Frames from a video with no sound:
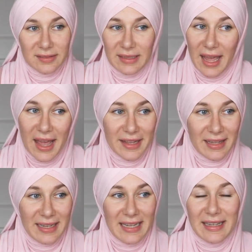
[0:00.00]
Yeah,
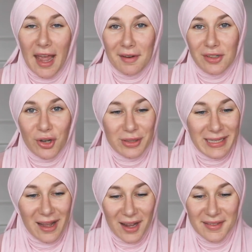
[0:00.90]
and then he carried on,
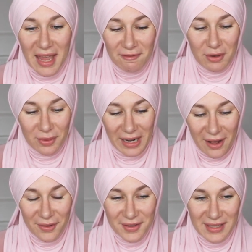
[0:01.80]
he asked everyone
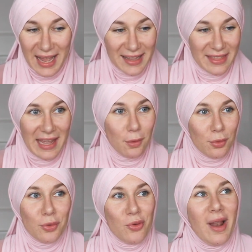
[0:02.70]
else, and they
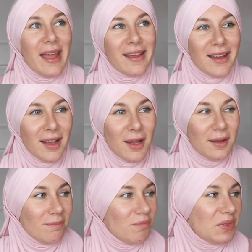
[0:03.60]
were all
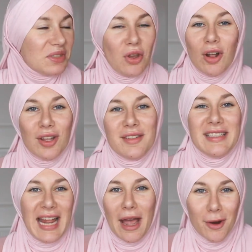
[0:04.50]
scholars
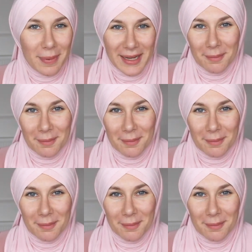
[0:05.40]
in Arabic